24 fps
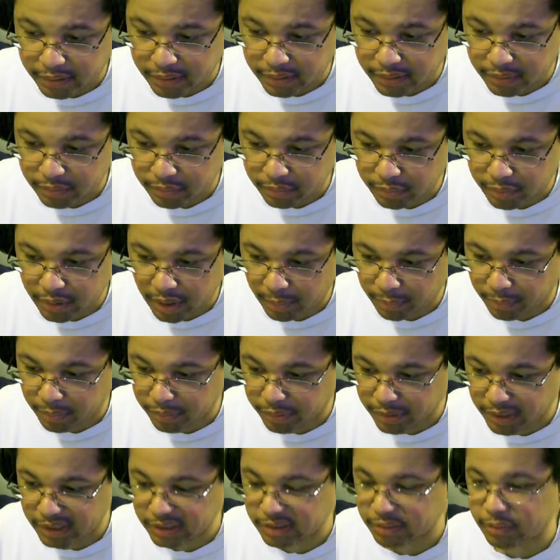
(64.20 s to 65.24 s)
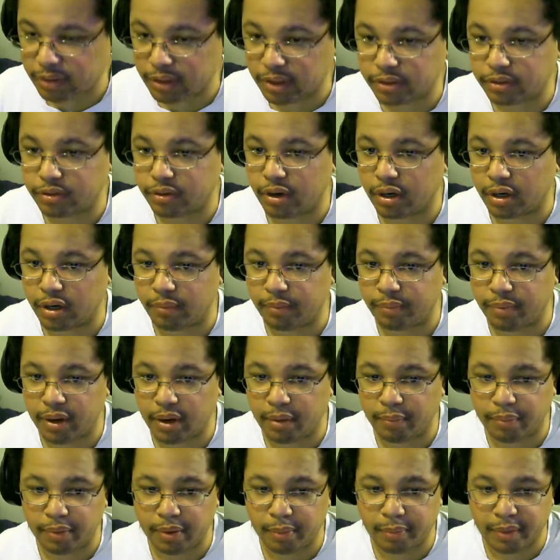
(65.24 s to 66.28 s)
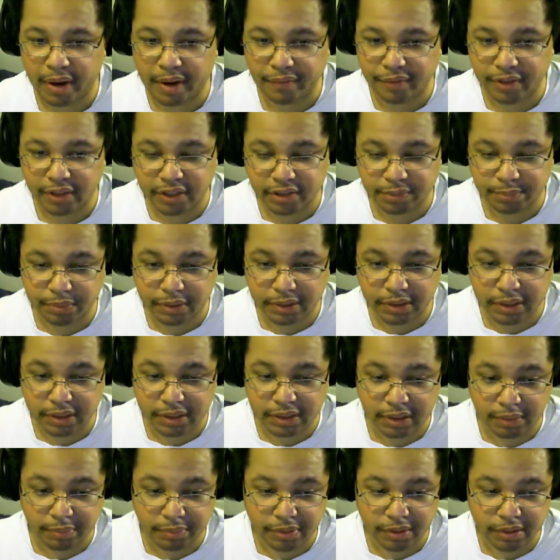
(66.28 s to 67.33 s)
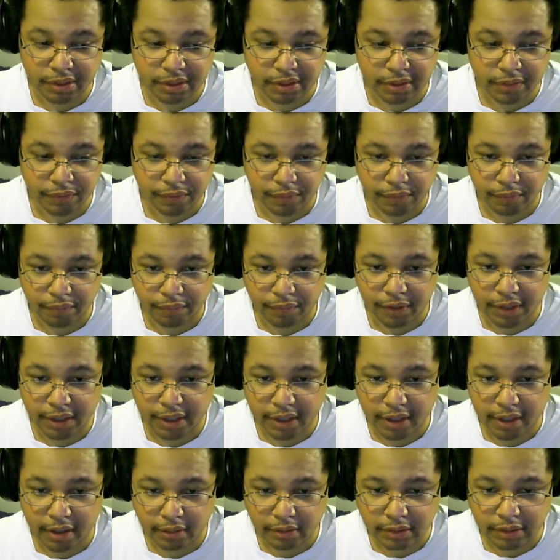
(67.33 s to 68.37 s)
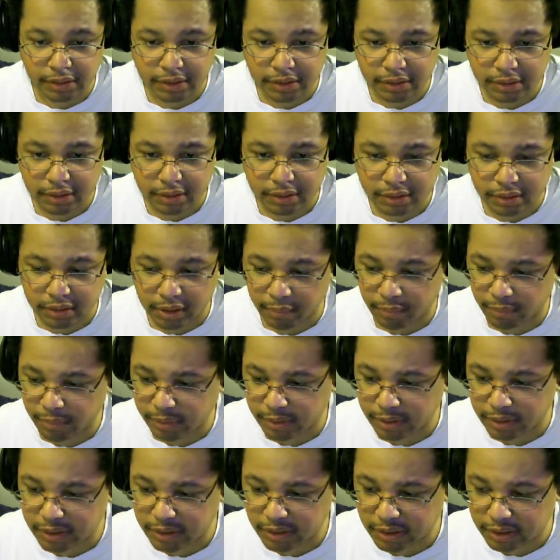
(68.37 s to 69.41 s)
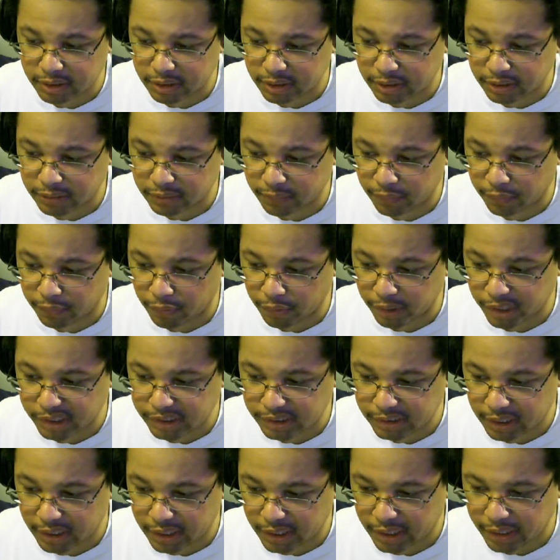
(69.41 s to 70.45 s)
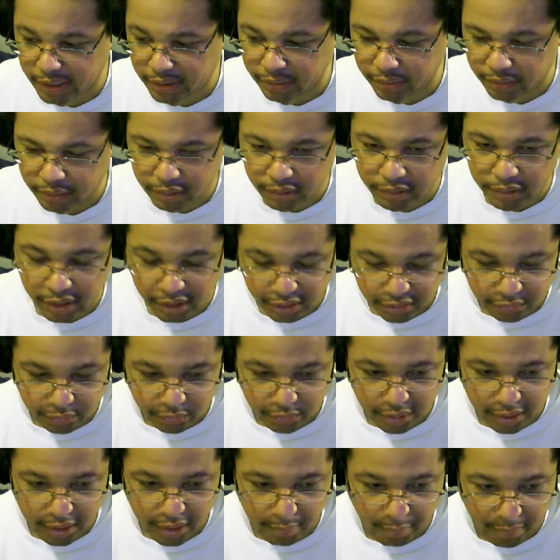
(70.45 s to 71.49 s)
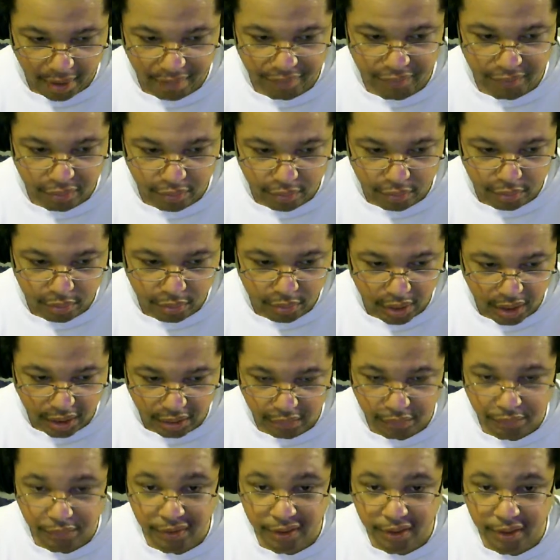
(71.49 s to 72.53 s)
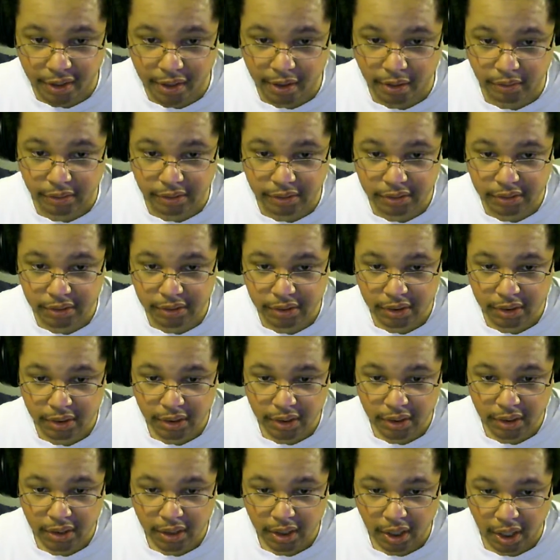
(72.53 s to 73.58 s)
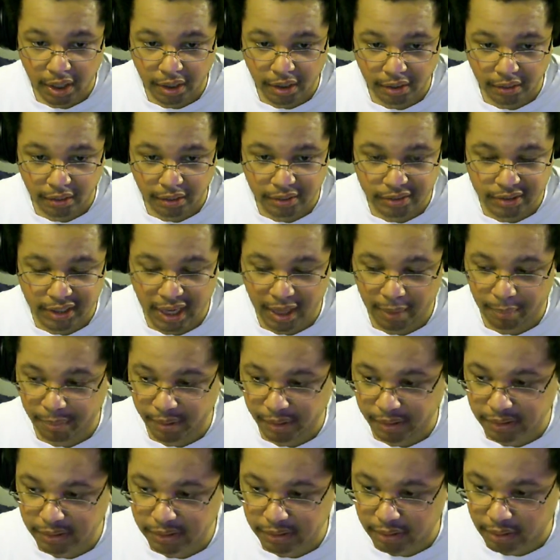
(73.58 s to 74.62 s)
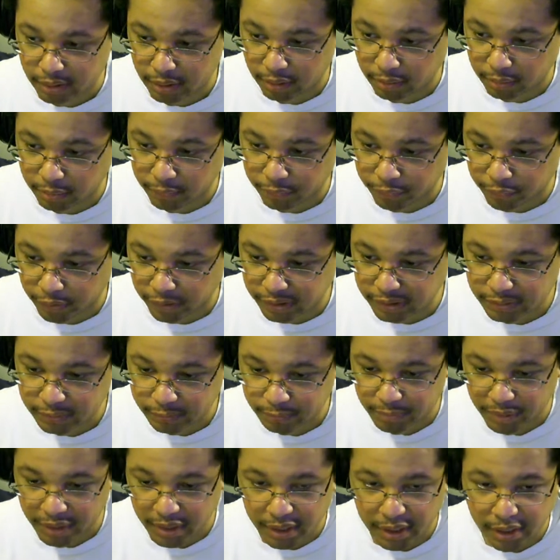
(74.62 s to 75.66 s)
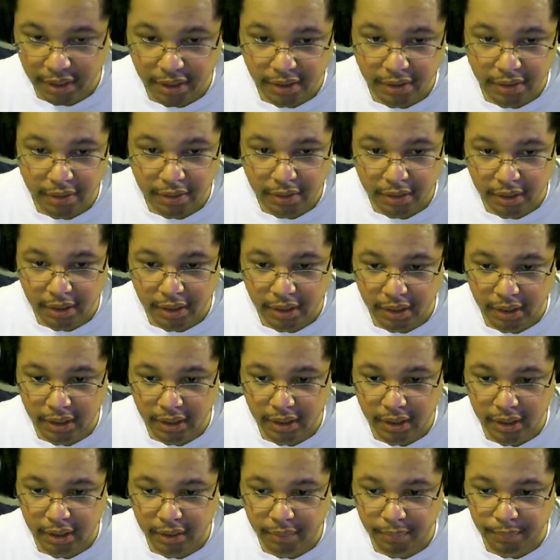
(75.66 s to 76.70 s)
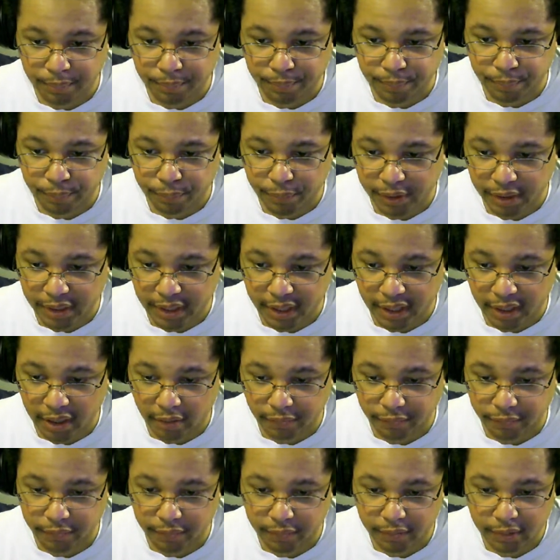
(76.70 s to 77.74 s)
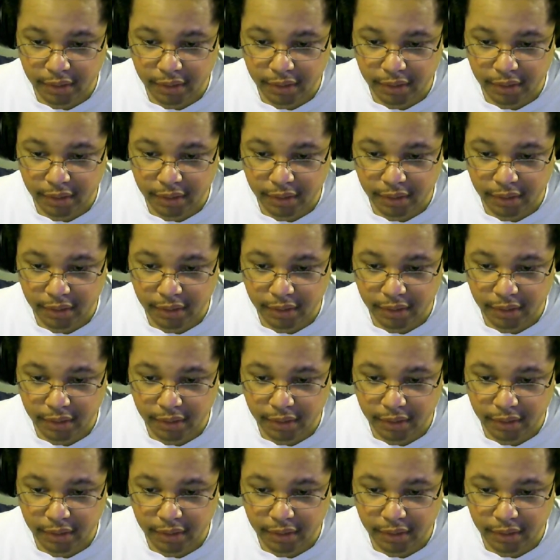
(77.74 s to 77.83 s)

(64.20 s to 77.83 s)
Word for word: there's a couple of things I want to talk about, but I'm gonna have to split these up into different videos. So I'm just gonna focus on this one, and I might have to do other videos on other topics. So first being uh, with the health